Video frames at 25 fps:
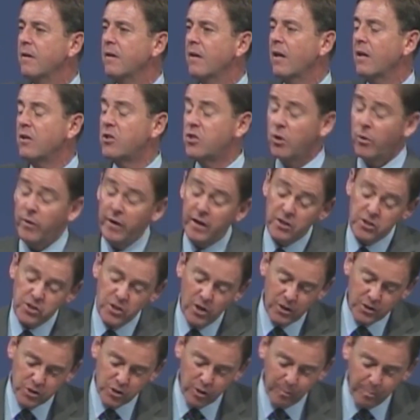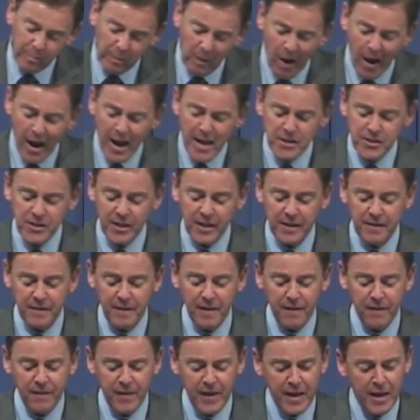And so it is not surprising
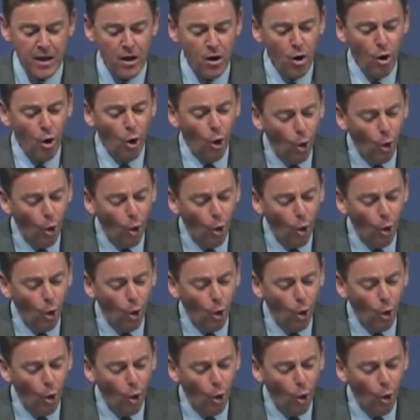that the